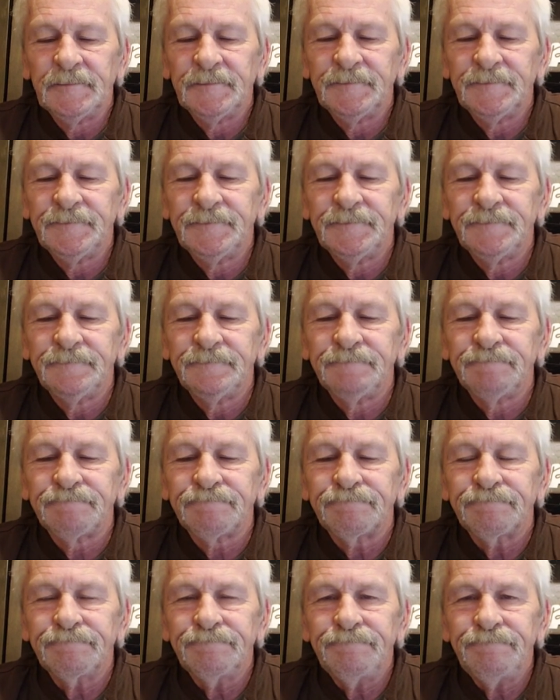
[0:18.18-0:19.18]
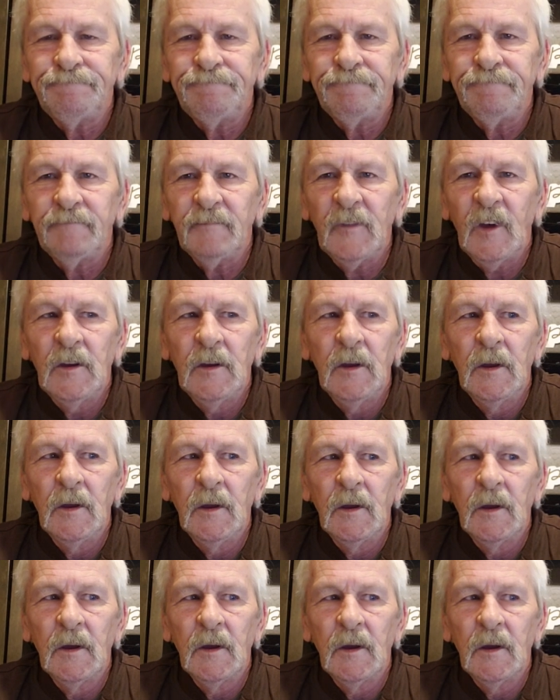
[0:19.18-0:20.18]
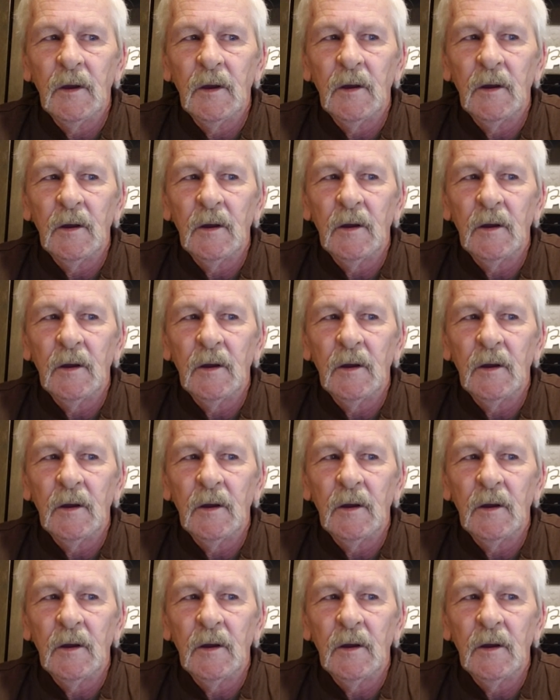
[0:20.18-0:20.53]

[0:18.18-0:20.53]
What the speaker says: (no one is talking)